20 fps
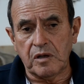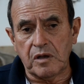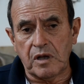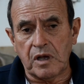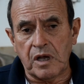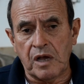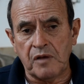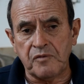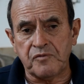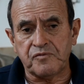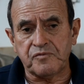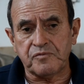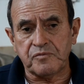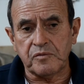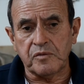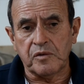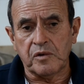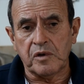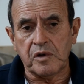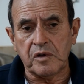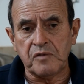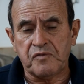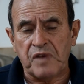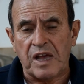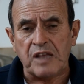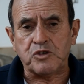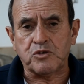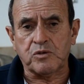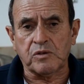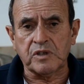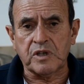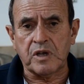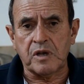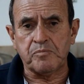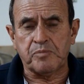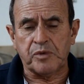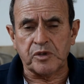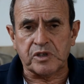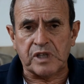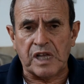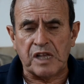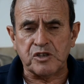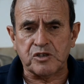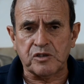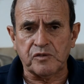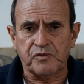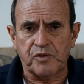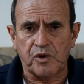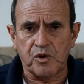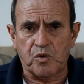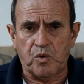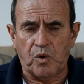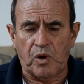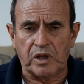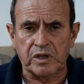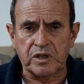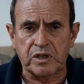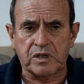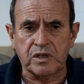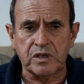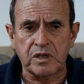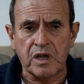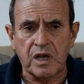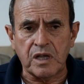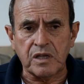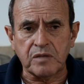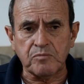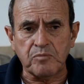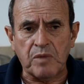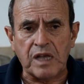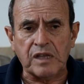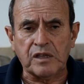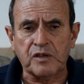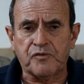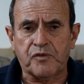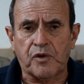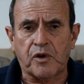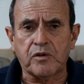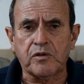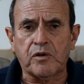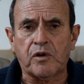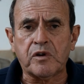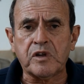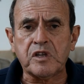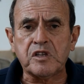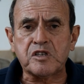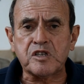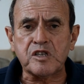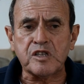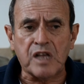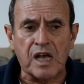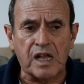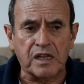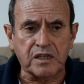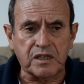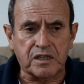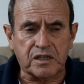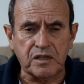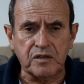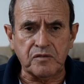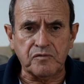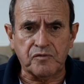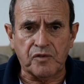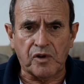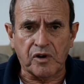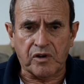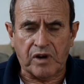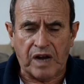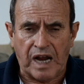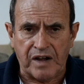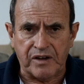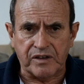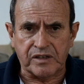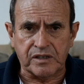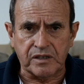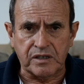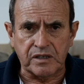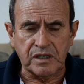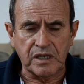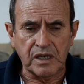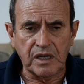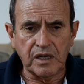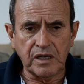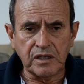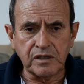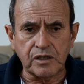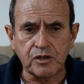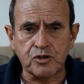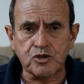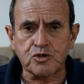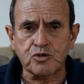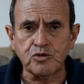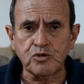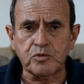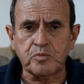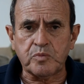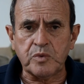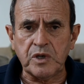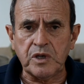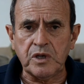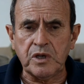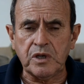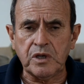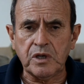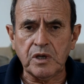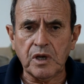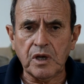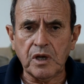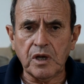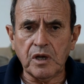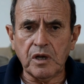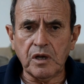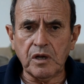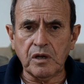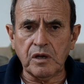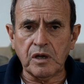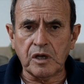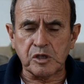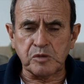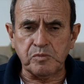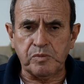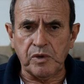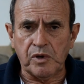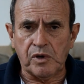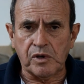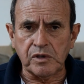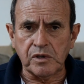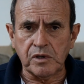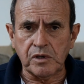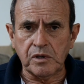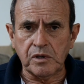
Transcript: have eventually a potential for quality and mainly for originality, for character, that should be explored.